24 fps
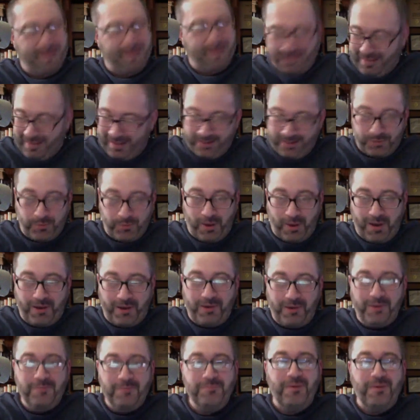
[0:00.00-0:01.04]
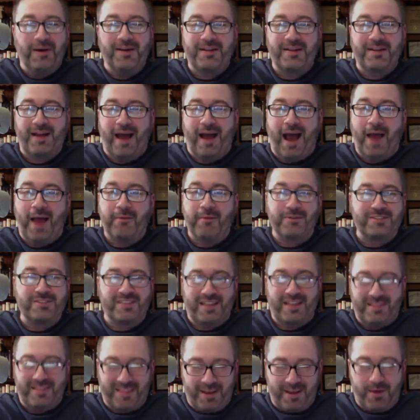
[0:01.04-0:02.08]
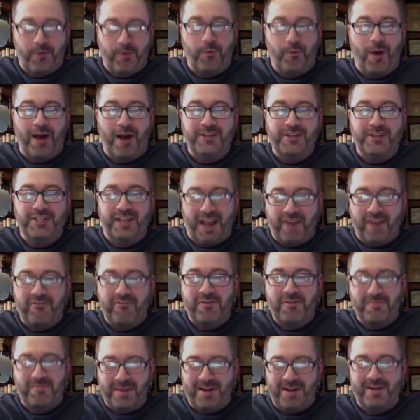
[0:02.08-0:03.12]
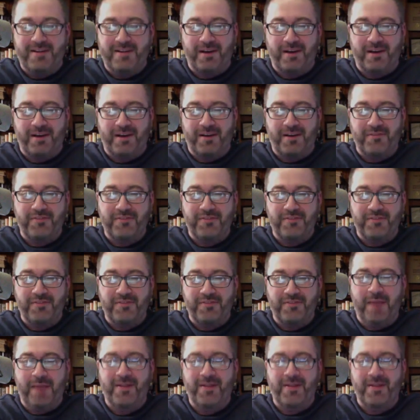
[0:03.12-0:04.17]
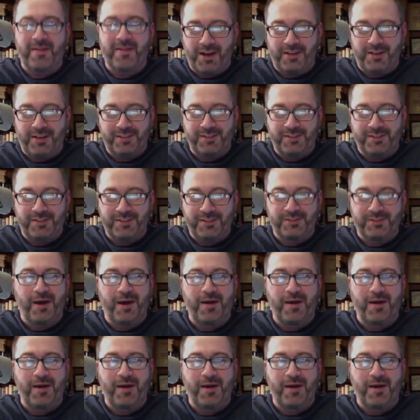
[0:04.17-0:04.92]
as well, but I was there watching every minute of the game on the ice.